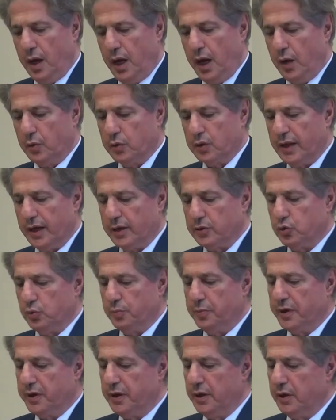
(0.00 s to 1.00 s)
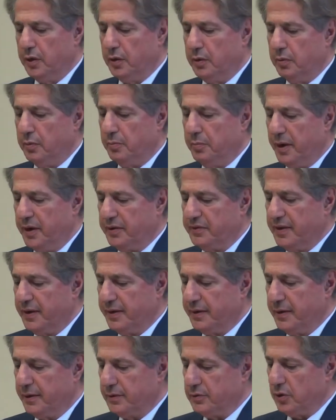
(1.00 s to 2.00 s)
I would like to begin by
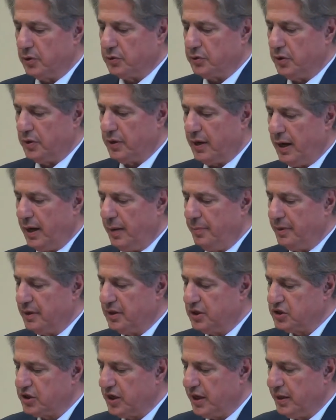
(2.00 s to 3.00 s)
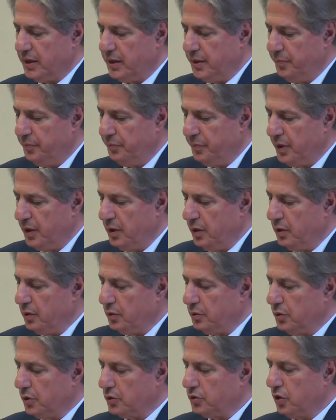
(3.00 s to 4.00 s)
thanking Dr. Ahmed Shahi,
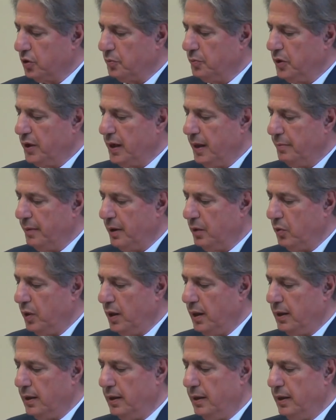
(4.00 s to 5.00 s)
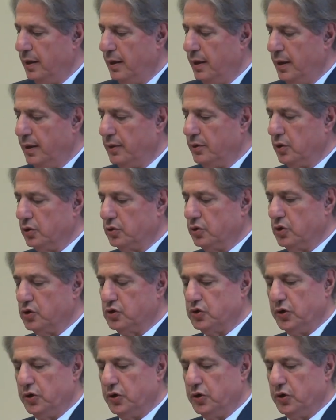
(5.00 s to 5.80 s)
Dr. Bona Malwal, and Dr.